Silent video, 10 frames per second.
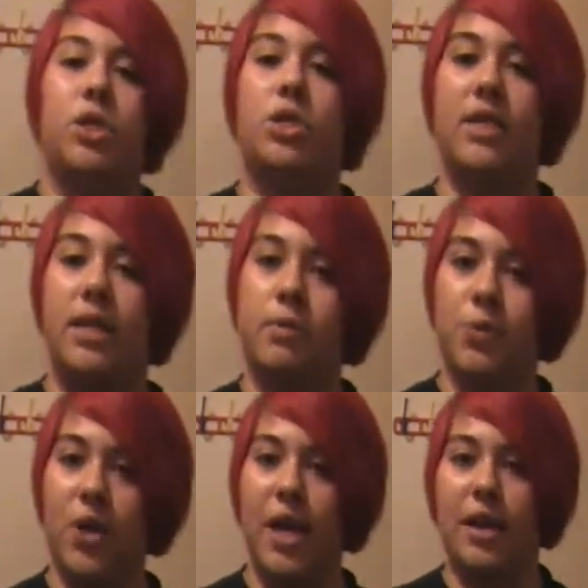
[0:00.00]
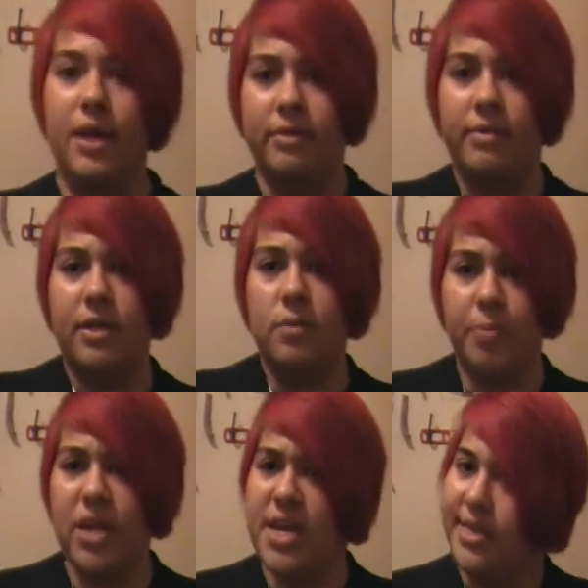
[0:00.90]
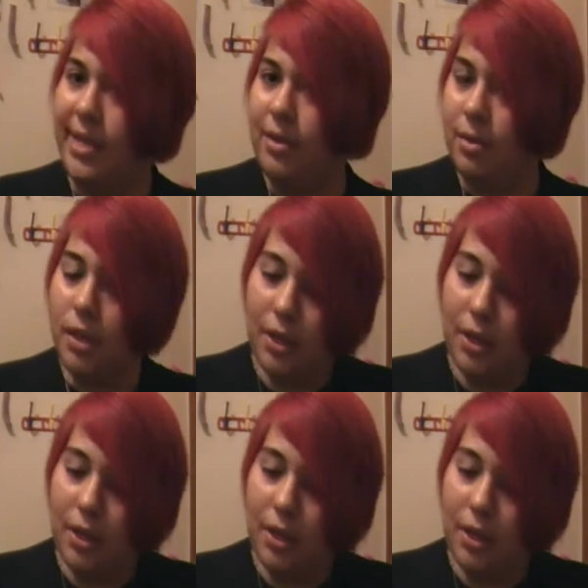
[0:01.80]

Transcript: just stand up straight. It's pretty easy.